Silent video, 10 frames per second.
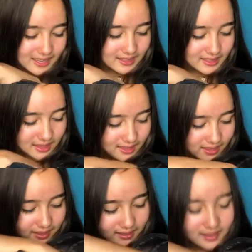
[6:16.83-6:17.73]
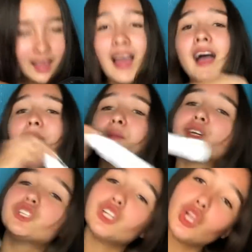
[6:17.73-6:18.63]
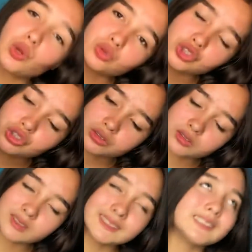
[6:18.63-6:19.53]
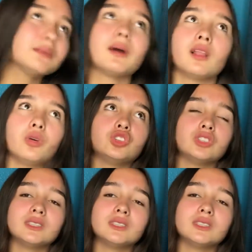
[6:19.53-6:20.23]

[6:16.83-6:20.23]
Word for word: And then I have my lotion. This isn't my lotion.